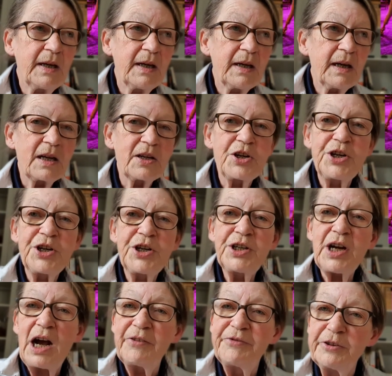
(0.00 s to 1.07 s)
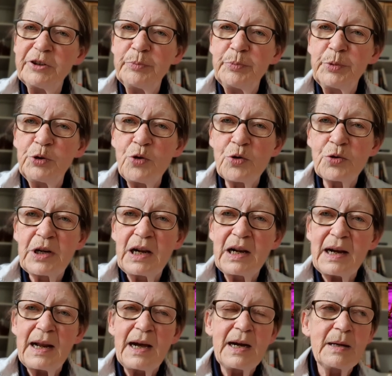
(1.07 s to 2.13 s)
and shuffleboard
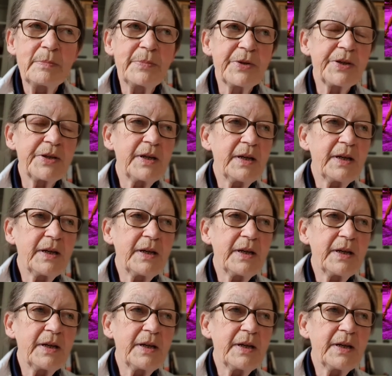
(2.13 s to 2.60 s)
clubs